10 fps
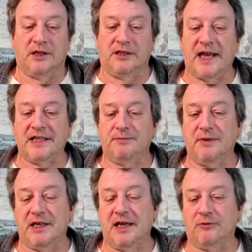The late
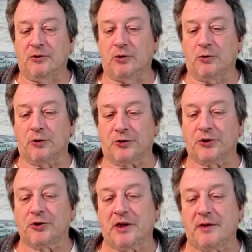medieval
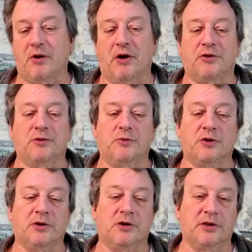or early modern
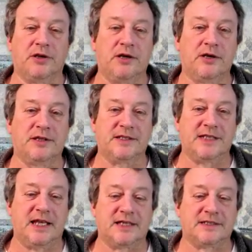world that
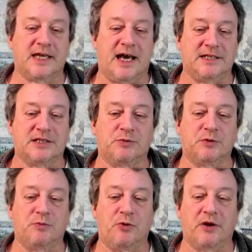De las Casas
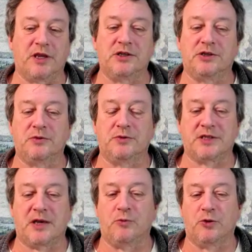was born into
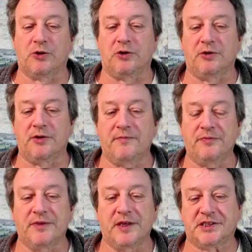was a world
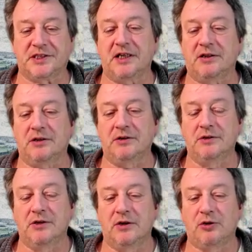that
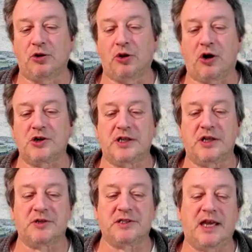still
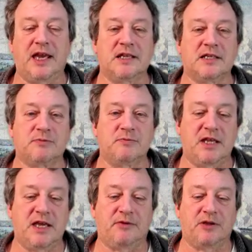largely retained its
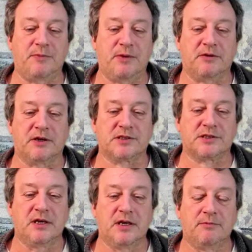medieval
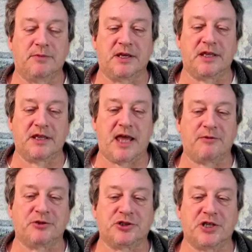appearance, but
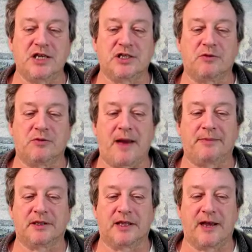that was changing
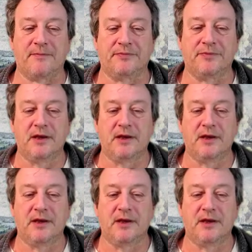rapidly.